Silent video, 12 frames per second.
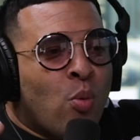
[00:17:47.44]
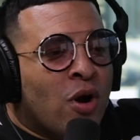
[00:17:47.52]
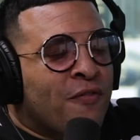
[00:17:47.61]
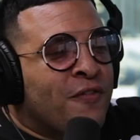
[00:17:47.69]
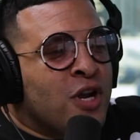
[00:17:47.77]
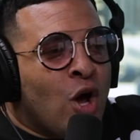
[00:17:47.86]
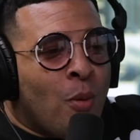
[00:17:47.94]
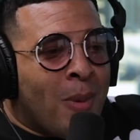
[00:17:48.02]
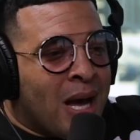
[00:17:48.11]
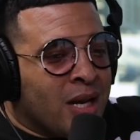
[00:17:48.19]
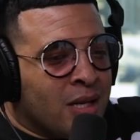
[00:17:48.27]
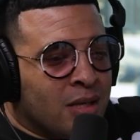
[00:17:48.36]
don't work for
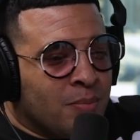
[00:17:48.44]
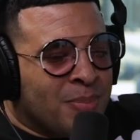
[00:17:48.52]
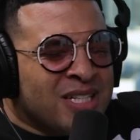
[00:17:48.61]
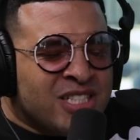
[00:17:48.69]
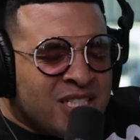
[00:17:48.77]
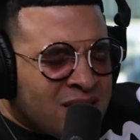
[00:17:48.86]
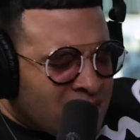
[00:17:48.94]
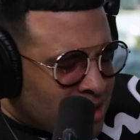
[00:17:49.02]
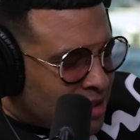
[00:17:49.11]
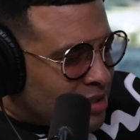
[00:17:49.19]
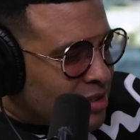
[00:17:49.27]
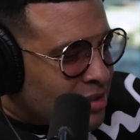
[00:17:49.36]
nobody but
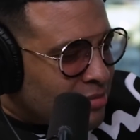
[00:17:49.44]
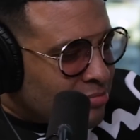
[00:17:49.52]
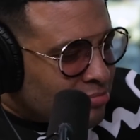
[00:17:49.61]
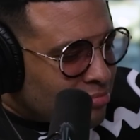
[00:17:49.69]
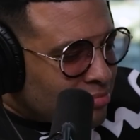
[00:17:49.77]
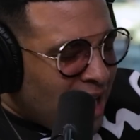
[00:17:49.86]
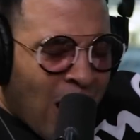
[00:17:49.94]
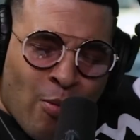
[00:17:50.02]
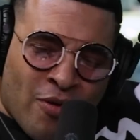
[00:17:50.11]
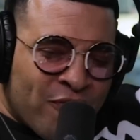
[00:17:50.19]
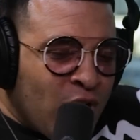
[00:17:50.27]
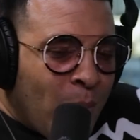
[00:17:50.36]
Jesus. Okay. I
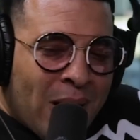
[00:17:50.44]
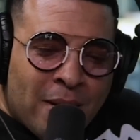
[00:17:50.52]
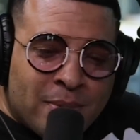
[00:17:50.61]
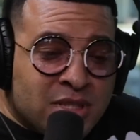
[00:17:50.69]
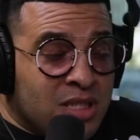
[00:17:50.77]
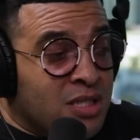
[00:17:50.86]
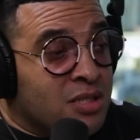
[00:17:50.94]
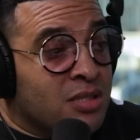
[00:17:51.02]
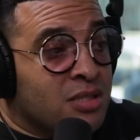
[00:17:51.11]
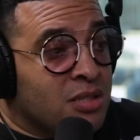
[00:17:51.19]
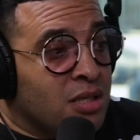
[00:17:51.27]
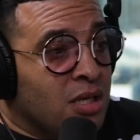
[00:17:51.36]
don't work for nobody but Jesus.